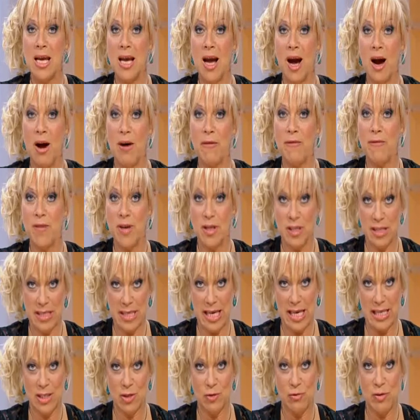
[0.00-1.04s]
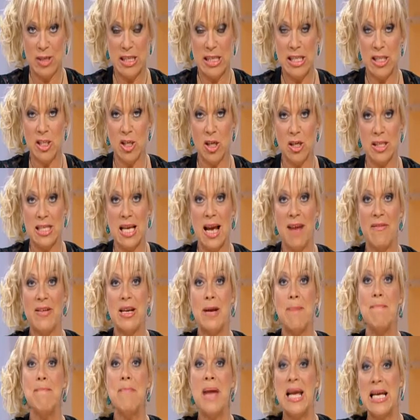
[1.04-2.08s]
our first guest really does have an
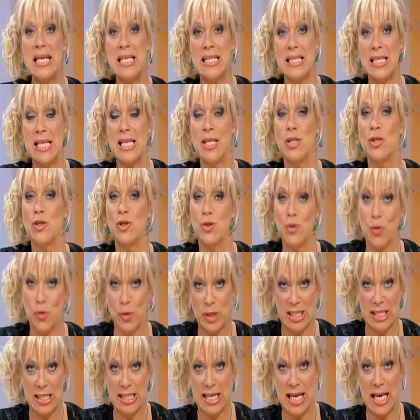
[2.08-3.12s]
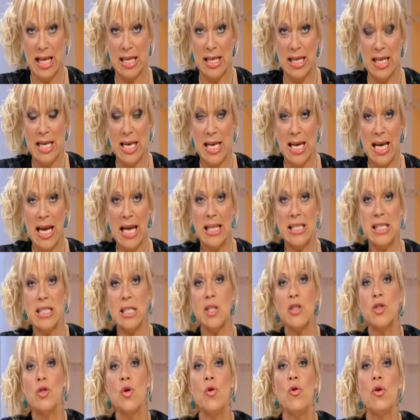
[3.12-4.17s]
amazing story to tell. It's the
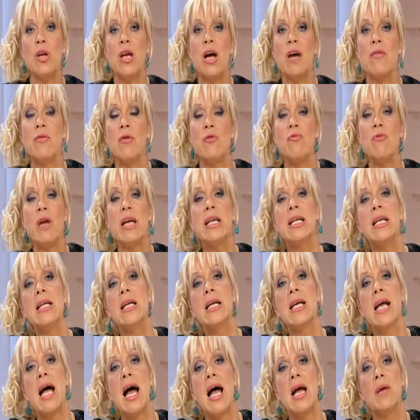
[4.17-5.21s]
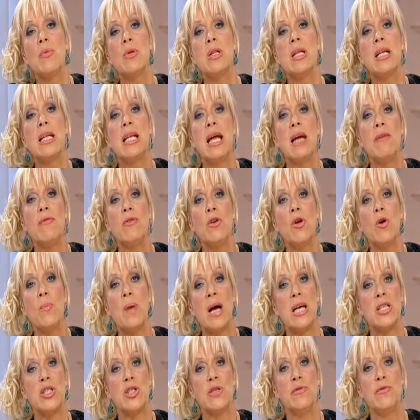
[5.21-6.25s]
story of a regular guy with a lifelong
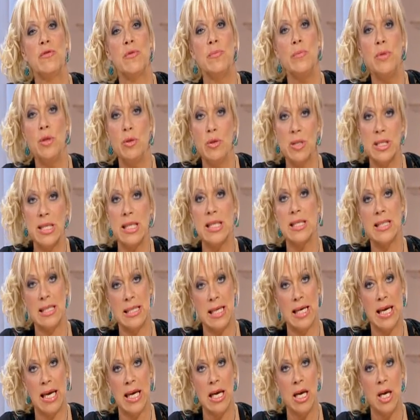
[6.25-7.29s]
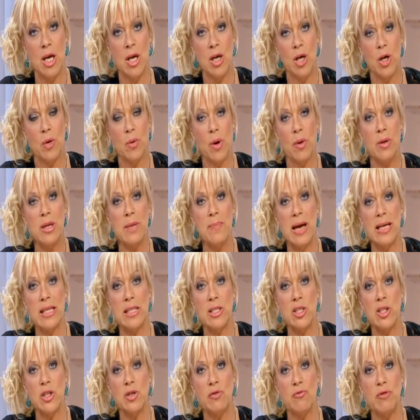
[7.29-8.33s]
passion for music and singing who only
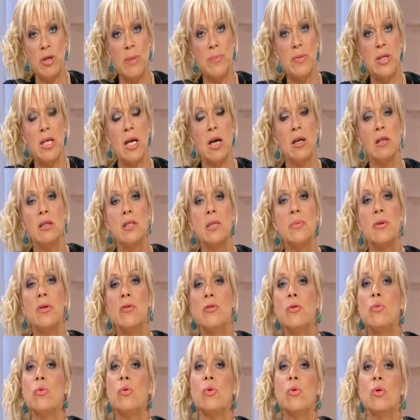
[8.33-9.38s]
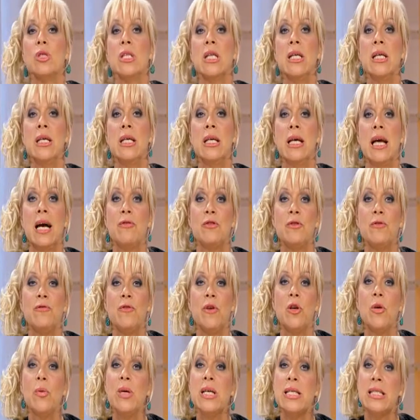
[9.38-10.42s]
managed to reap the ultimate reward after
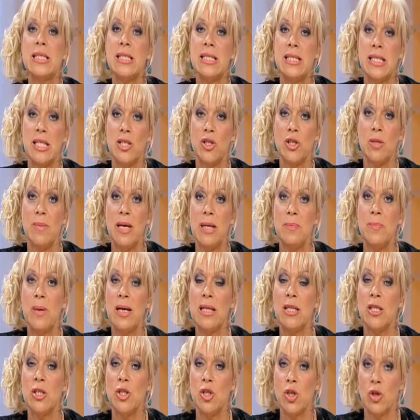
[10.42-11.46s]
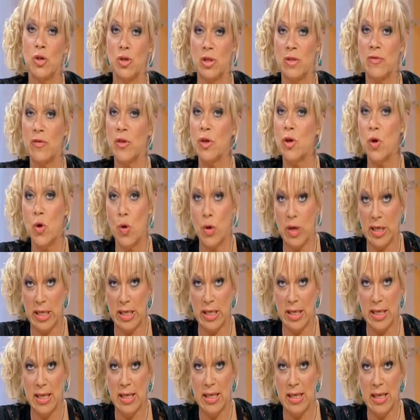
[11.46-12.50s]
following a decision made by the toss of a
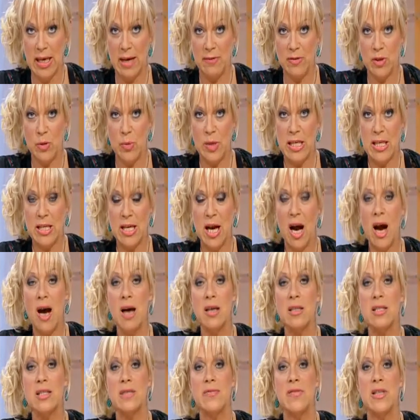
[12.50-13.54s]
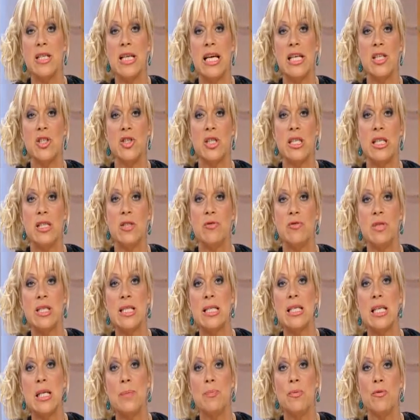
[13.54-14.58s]
coin. After winning the hearts of the nation, he's
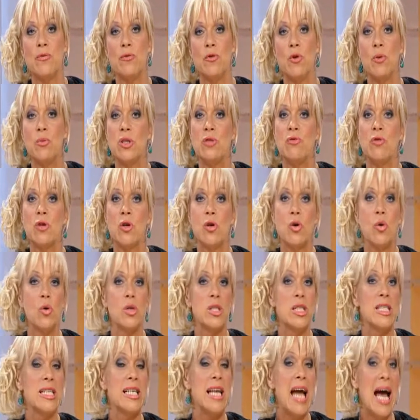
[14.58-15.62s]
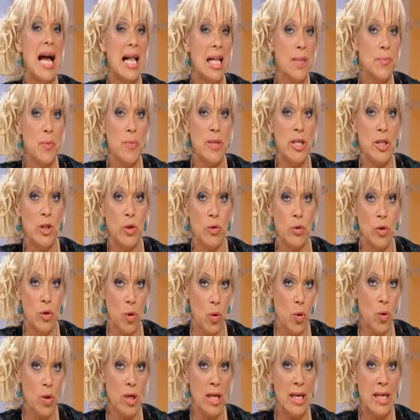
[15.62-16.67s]
recently performed and recorded an album in New
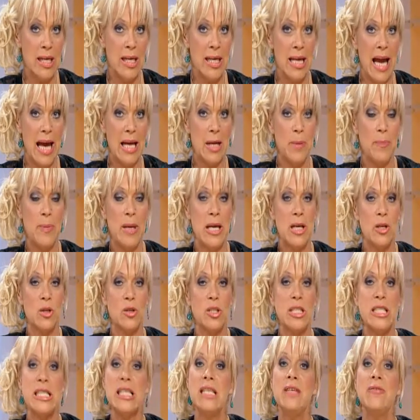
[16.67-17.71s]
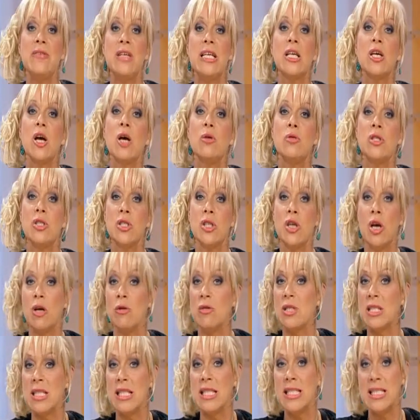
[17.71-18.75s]
York and appeared on TV coast to
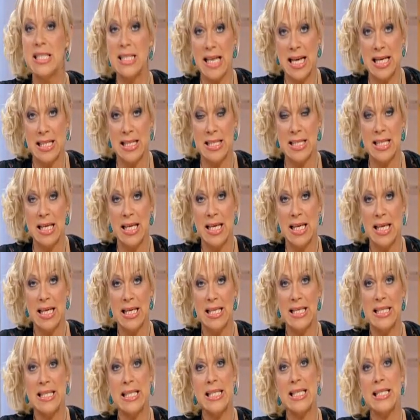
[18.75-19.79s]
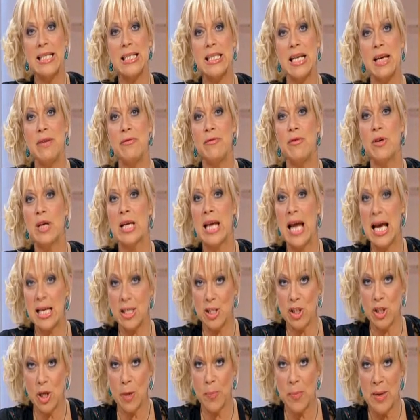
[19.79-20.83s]
coast in the States. He's here today for a
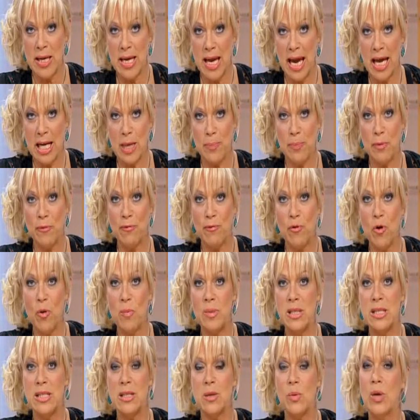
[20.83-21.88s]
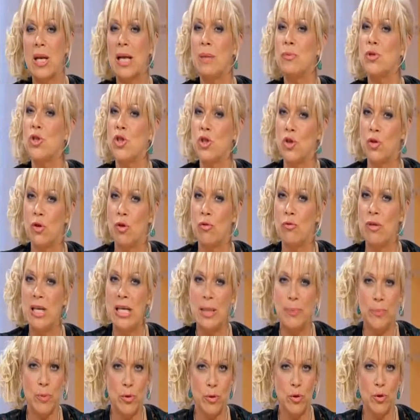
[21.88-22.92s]
catch up and a performance that will, I'm sure,
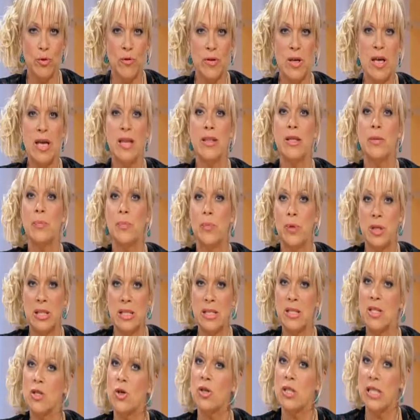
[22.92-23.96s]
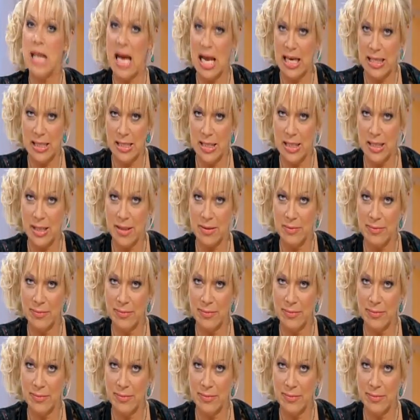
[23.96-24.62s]
really prove that Britain's got talent.